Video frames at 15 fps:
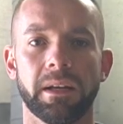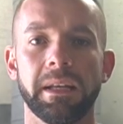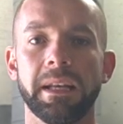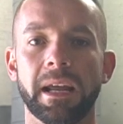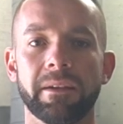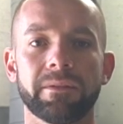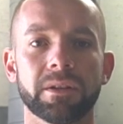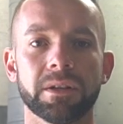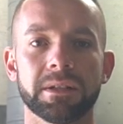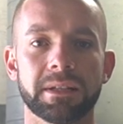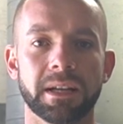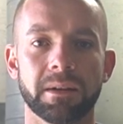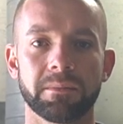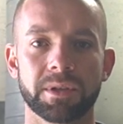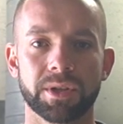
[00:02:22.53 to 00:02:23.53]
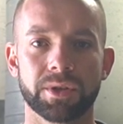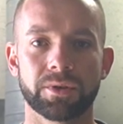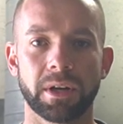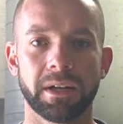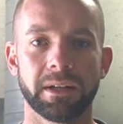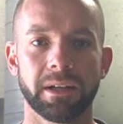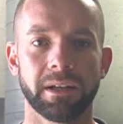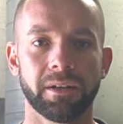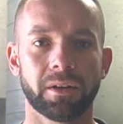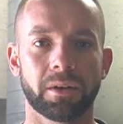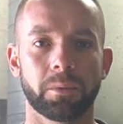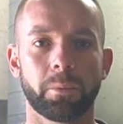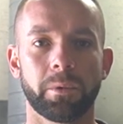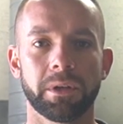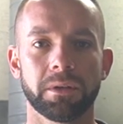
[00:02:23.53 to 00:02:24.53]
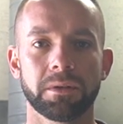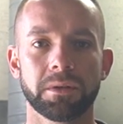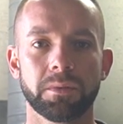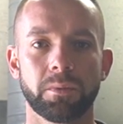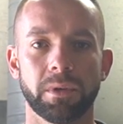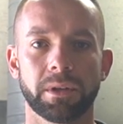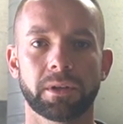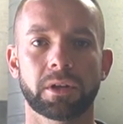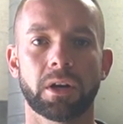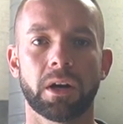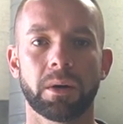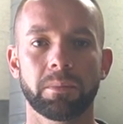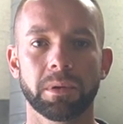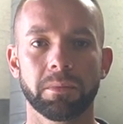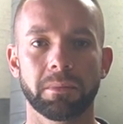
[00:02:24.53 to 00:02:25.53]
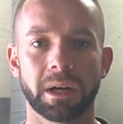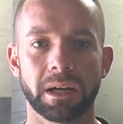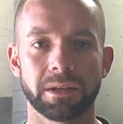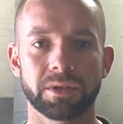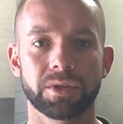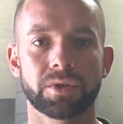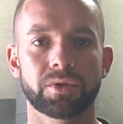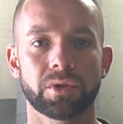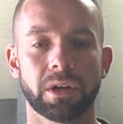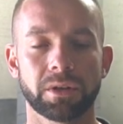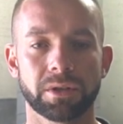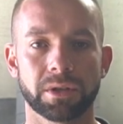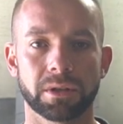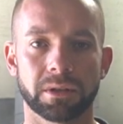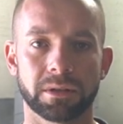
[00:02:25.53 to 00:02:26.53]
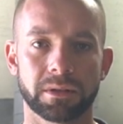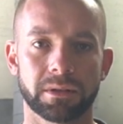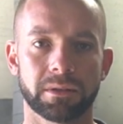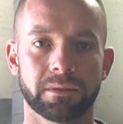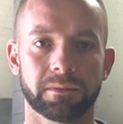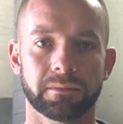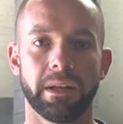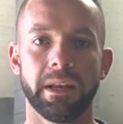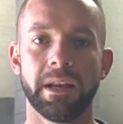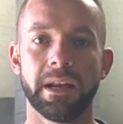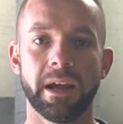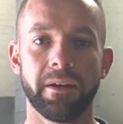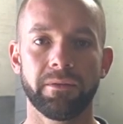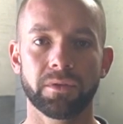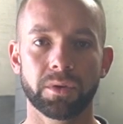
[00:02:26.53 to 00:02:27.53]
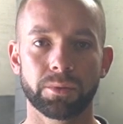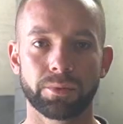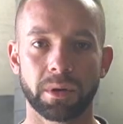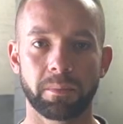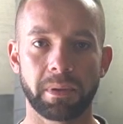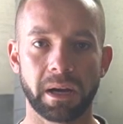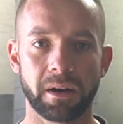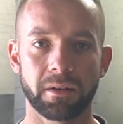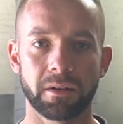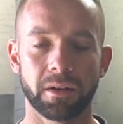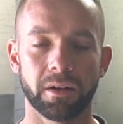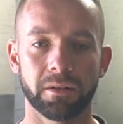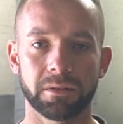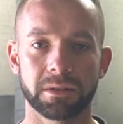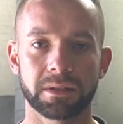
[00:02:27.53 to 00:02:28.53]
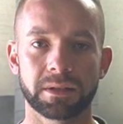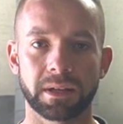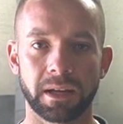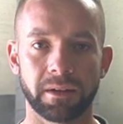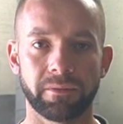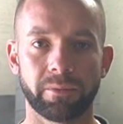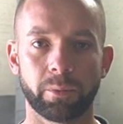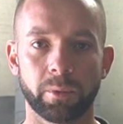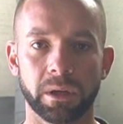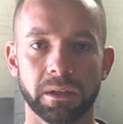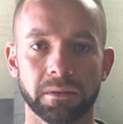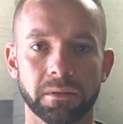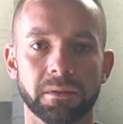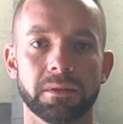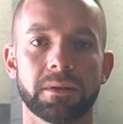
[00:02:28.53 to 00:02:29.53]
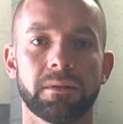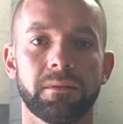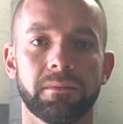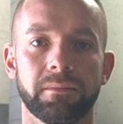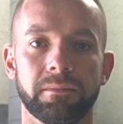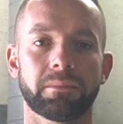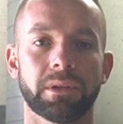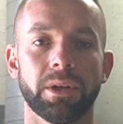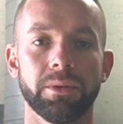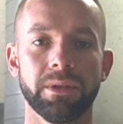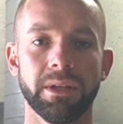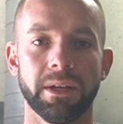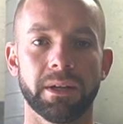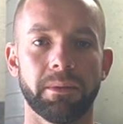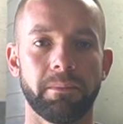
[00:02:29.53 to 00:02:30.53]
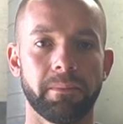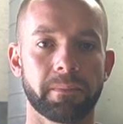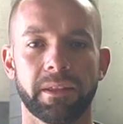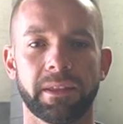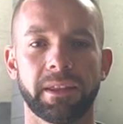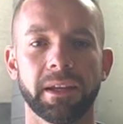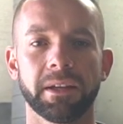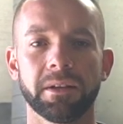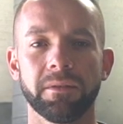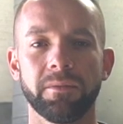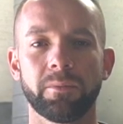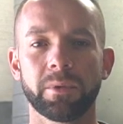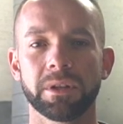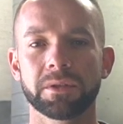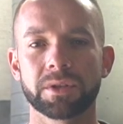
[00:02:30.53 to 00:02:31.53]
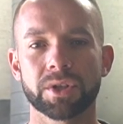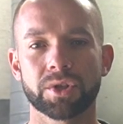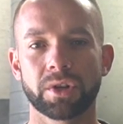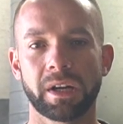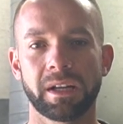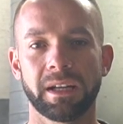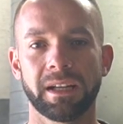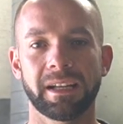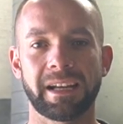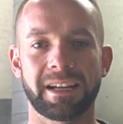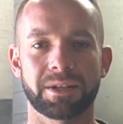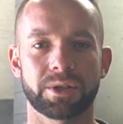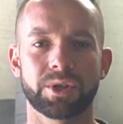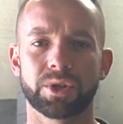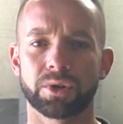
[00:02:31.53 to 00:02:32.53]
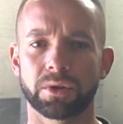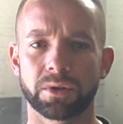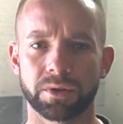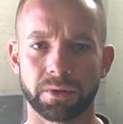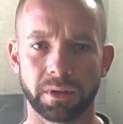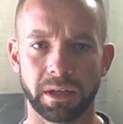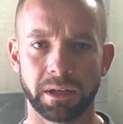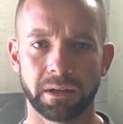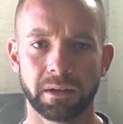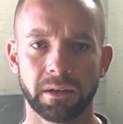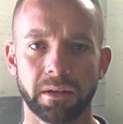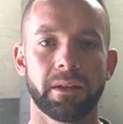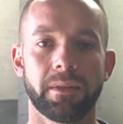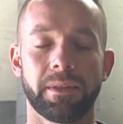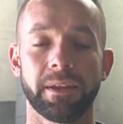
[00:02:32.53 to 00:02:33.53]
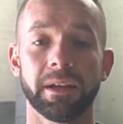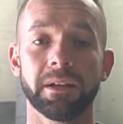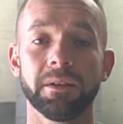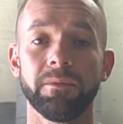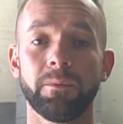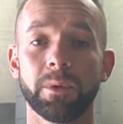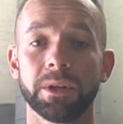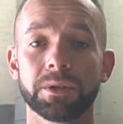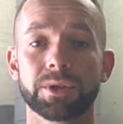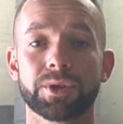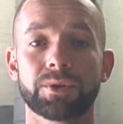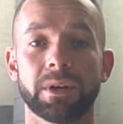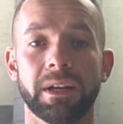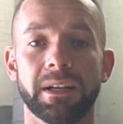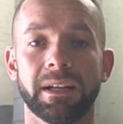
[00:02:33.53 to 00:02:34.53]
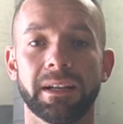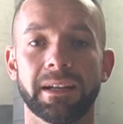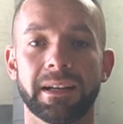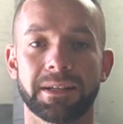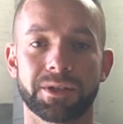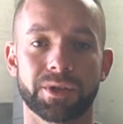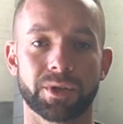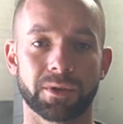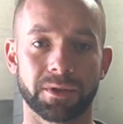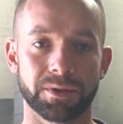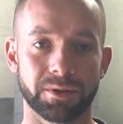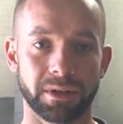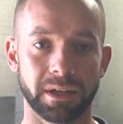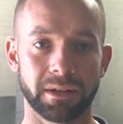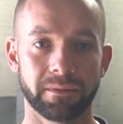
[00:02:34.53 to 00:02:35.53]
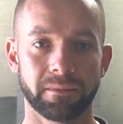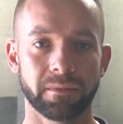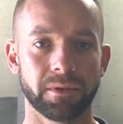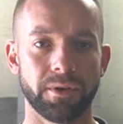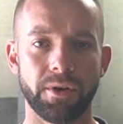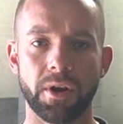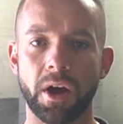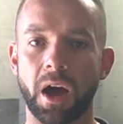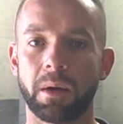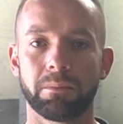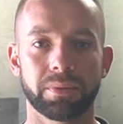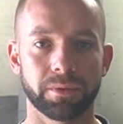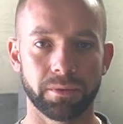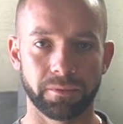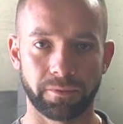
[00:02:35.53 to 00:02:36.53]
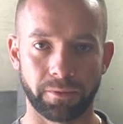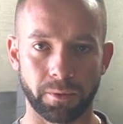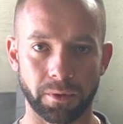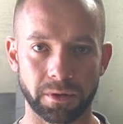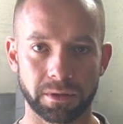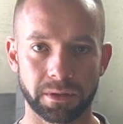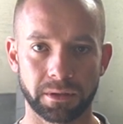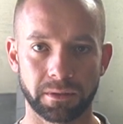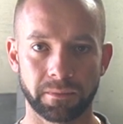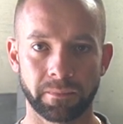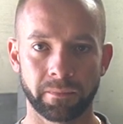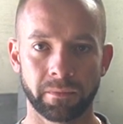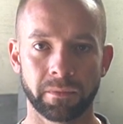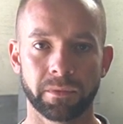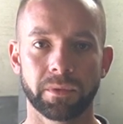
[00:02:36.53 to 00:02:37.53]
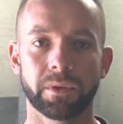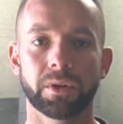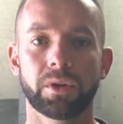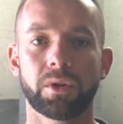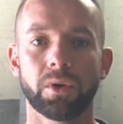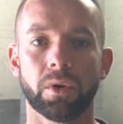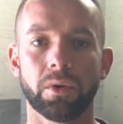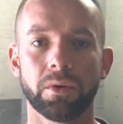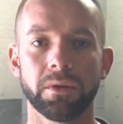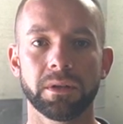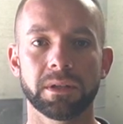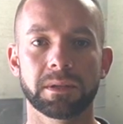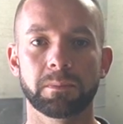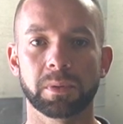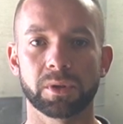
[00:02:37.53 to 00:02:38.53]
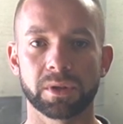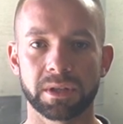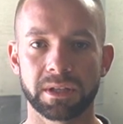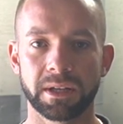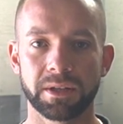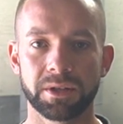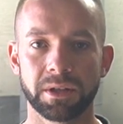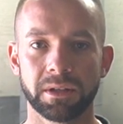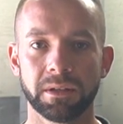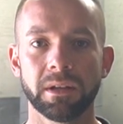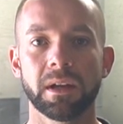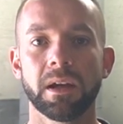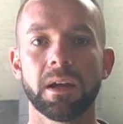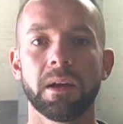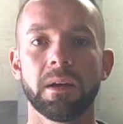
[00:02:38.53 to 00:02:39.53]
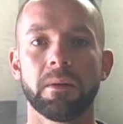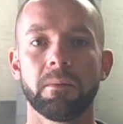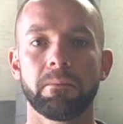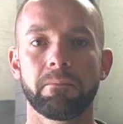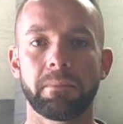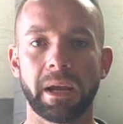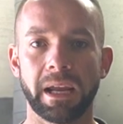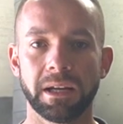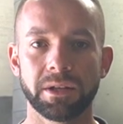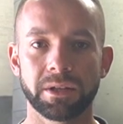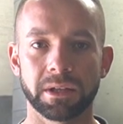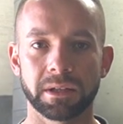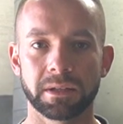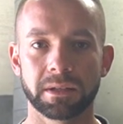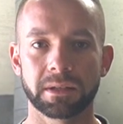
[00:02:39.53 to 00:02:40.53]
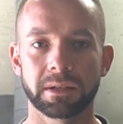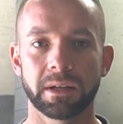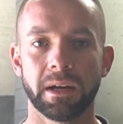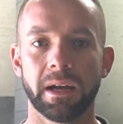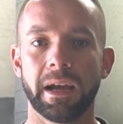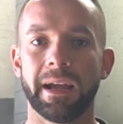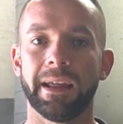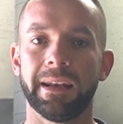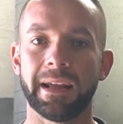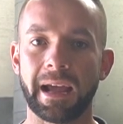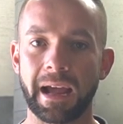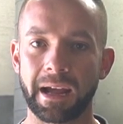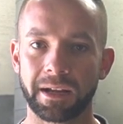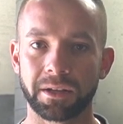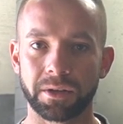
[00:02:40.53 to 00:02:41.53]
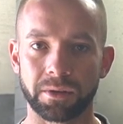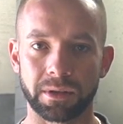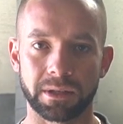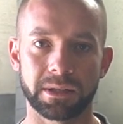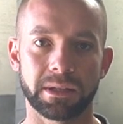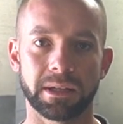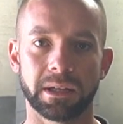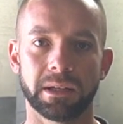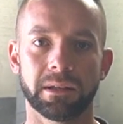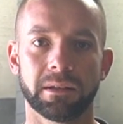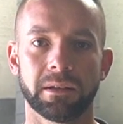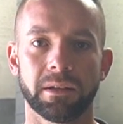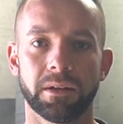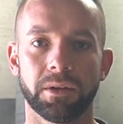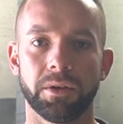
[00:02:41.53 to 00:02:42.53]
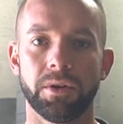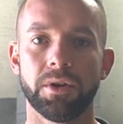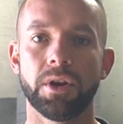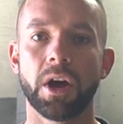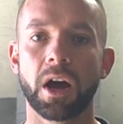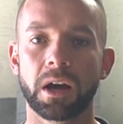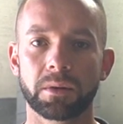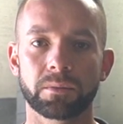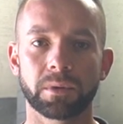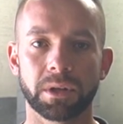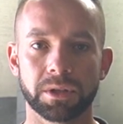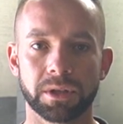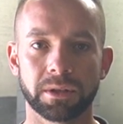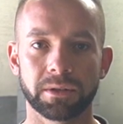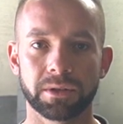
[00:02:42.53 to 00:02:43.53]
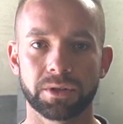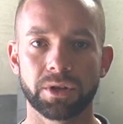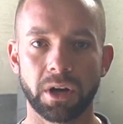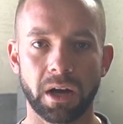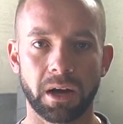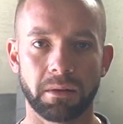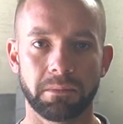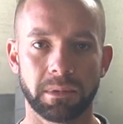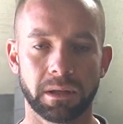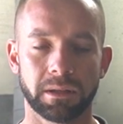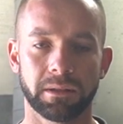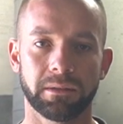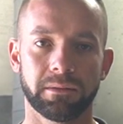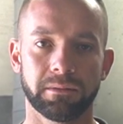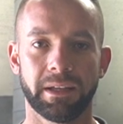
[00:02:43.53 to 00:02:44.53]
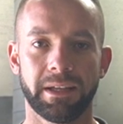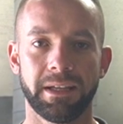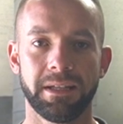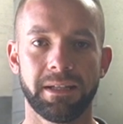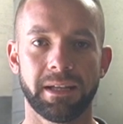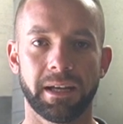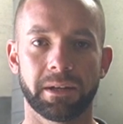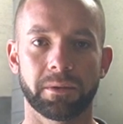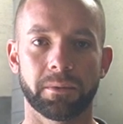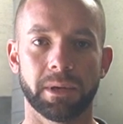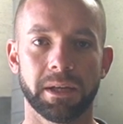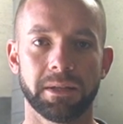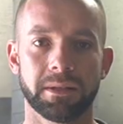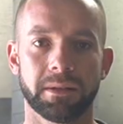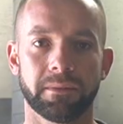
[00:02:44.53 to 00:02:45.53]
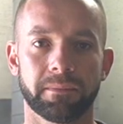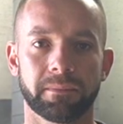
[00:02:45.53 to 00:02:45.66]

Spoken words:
Never attempt straightening on wheels with compromised structures. Never repair unsafe wheels. Pro tip, think of wheel straightening as surgery. Think of wheel straightening as surgery, not brute force. The goal is precision, patience, and accuracy, not rushing the job. Key takeaways.